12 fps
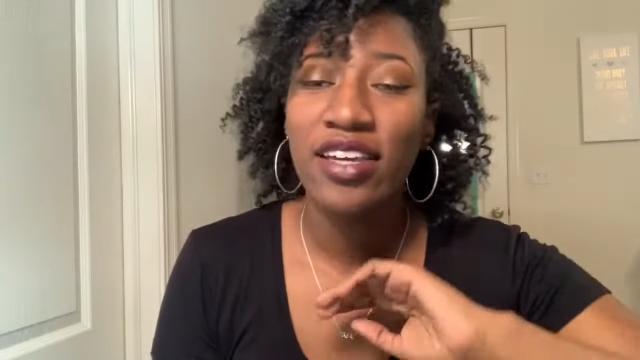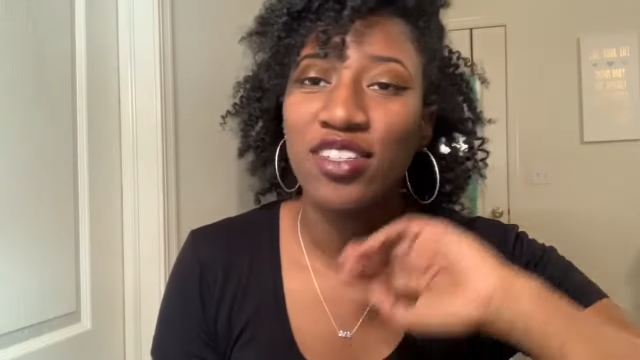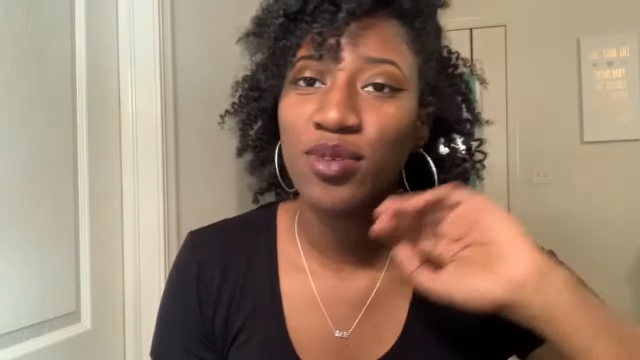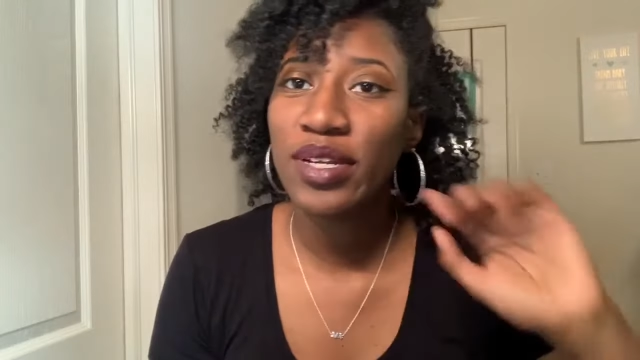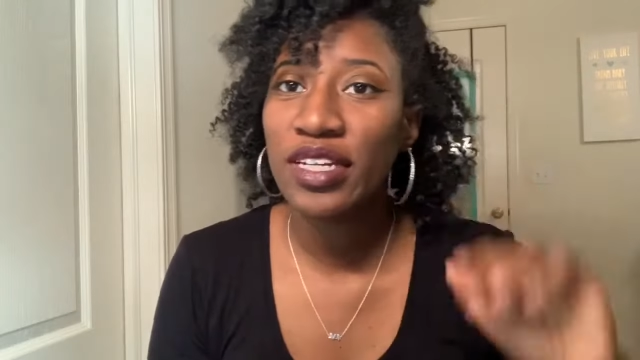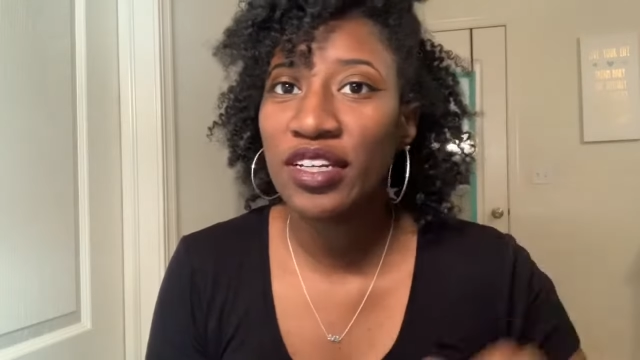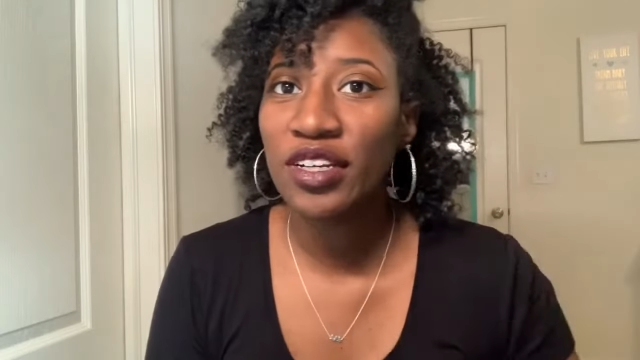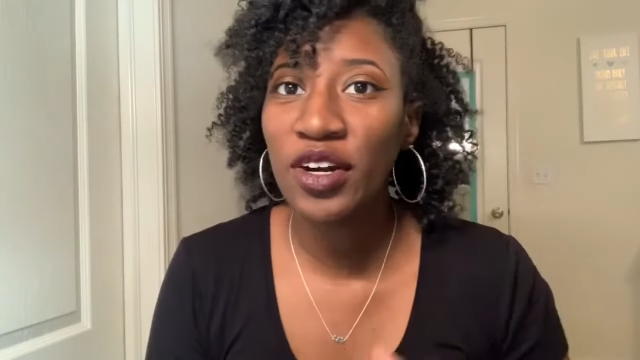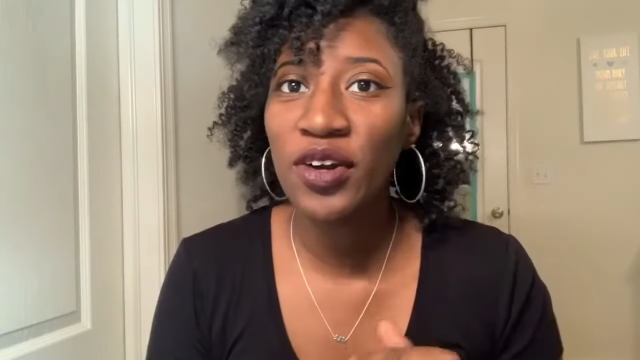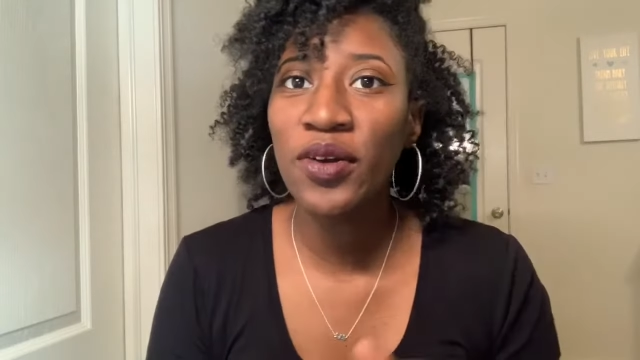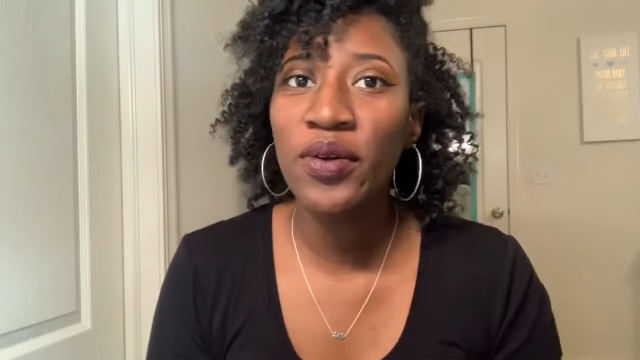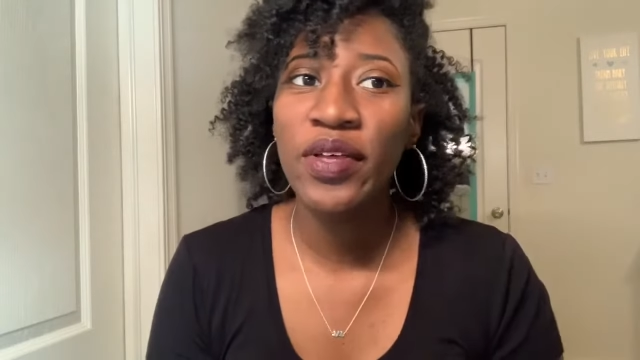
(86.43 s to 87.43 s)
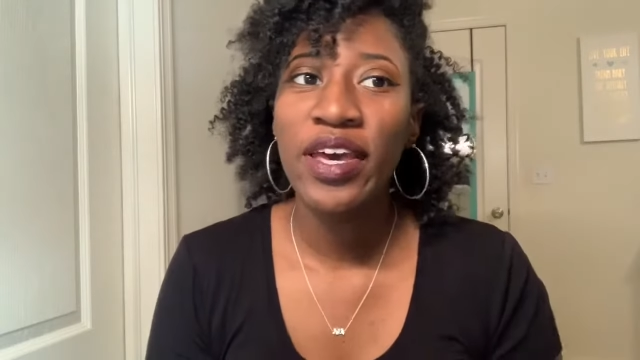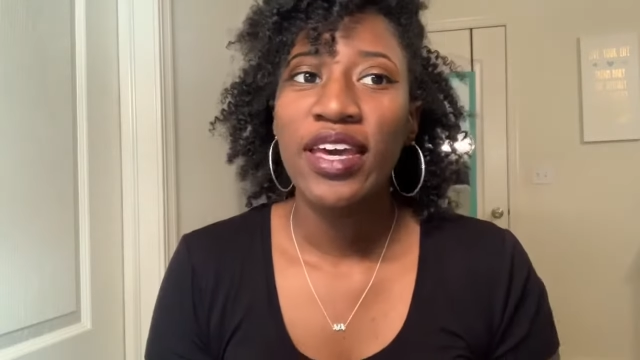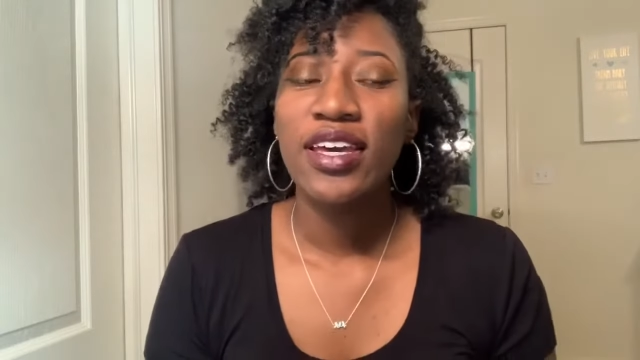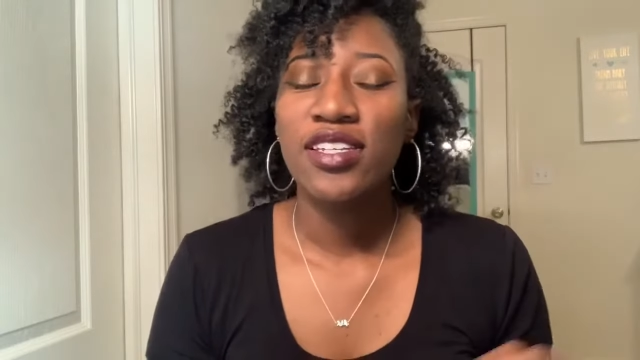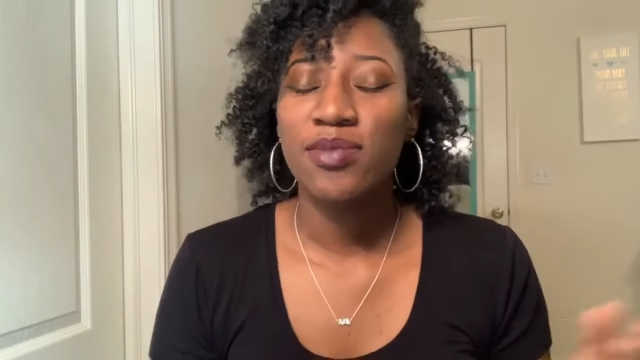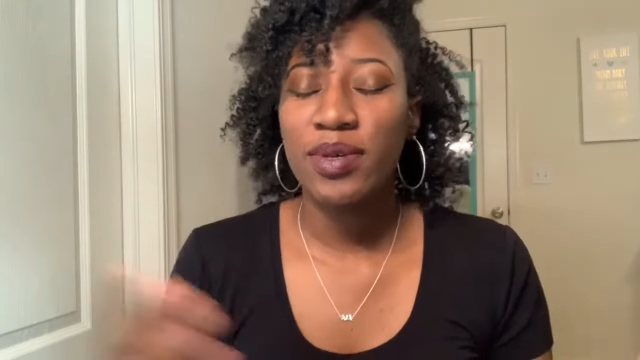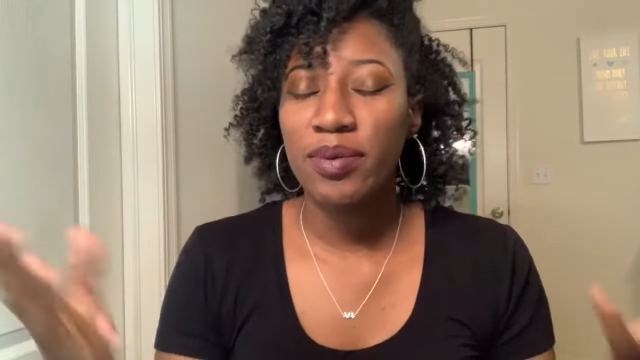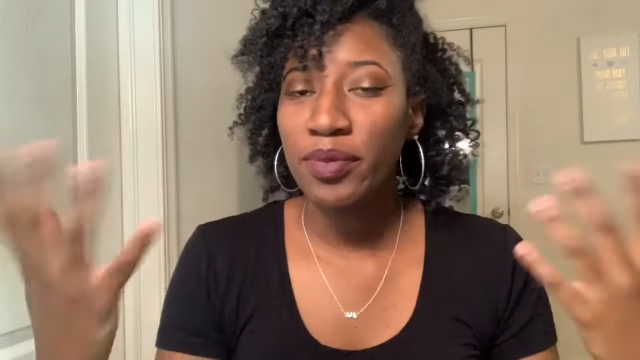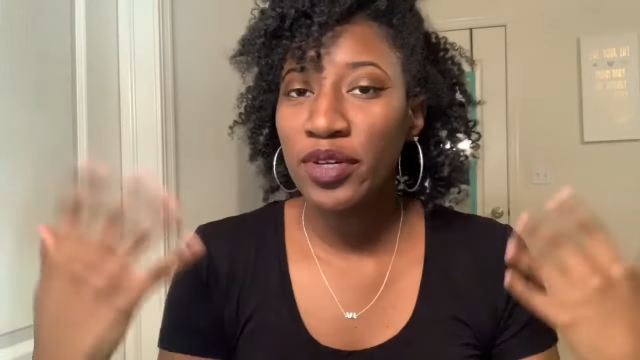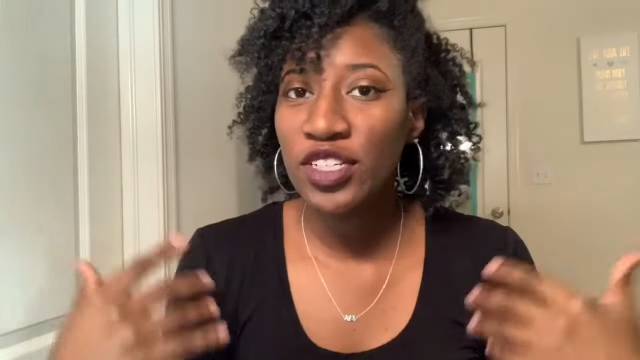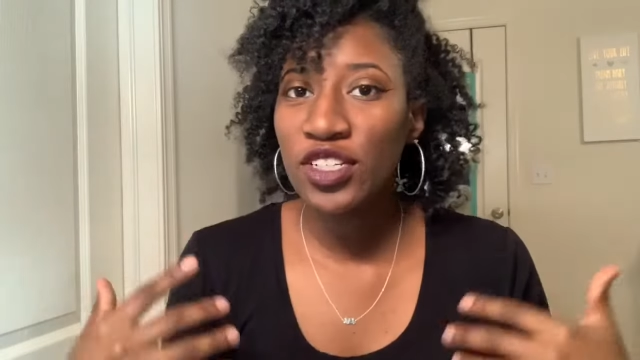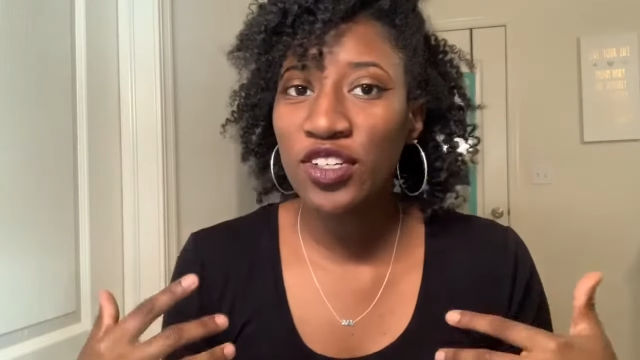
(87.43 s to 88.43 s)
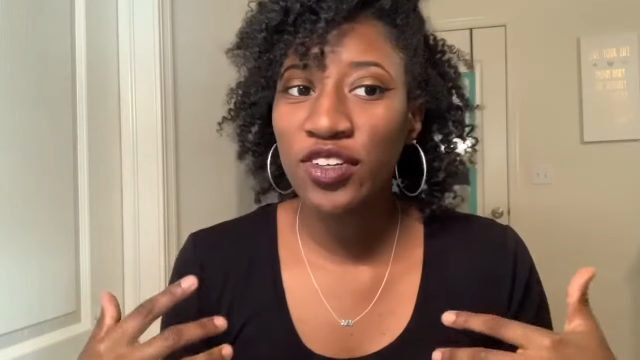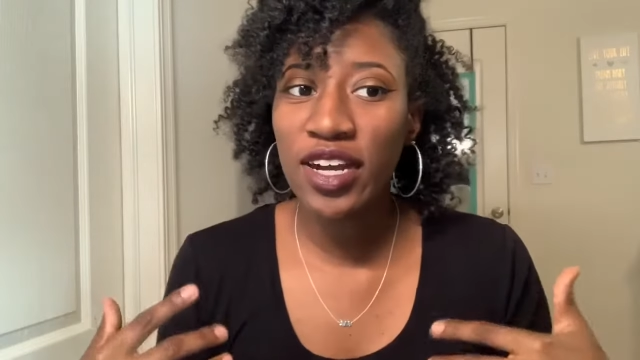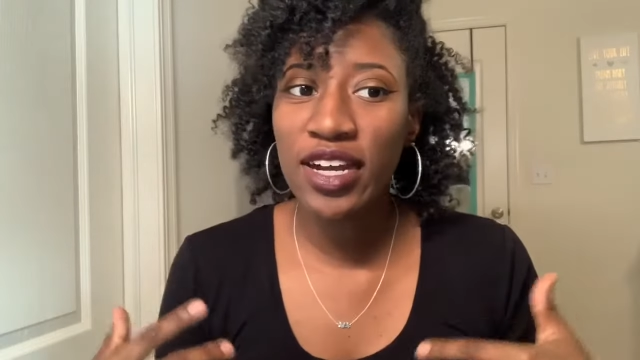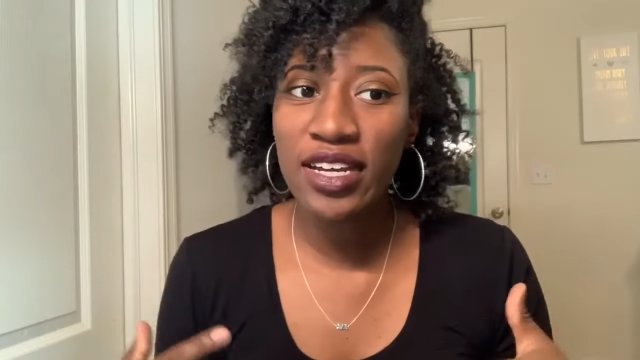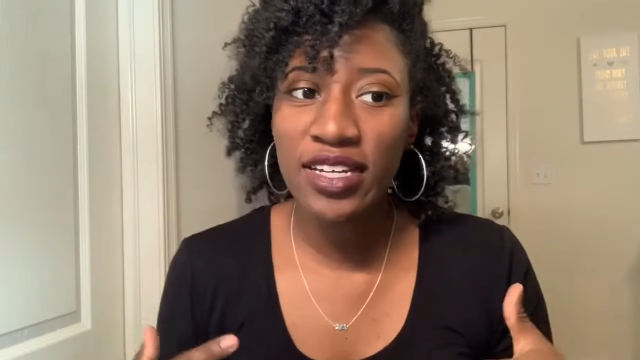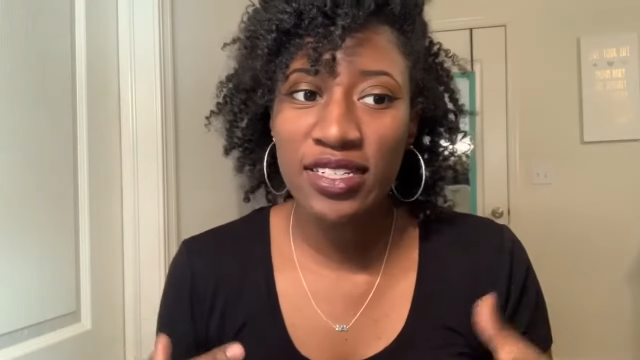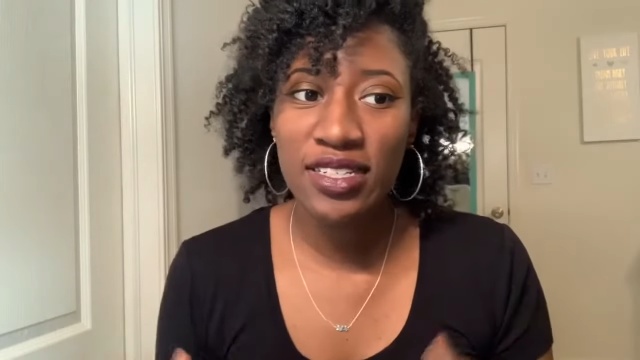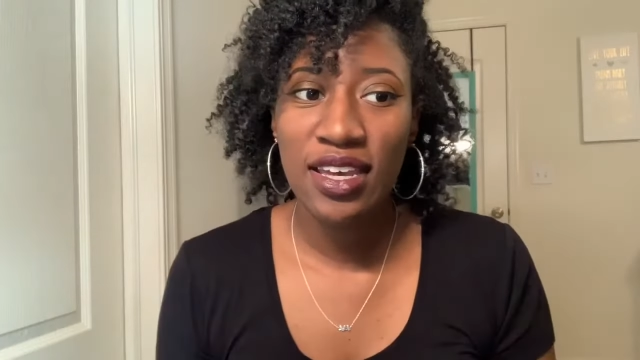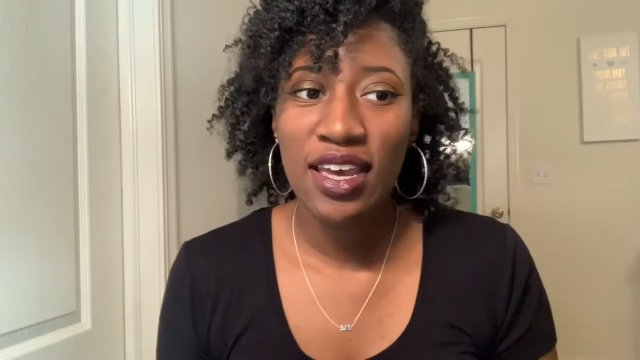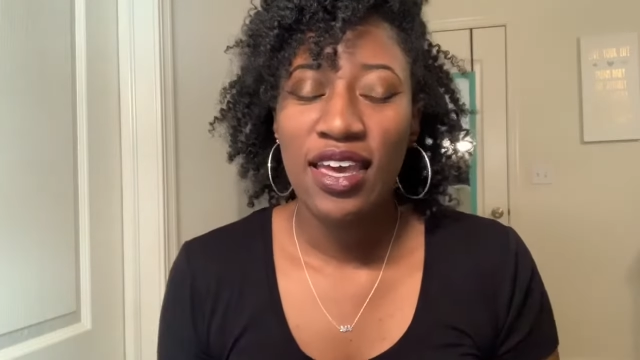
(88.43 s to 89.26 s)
it's ready to go, it's been moisturized,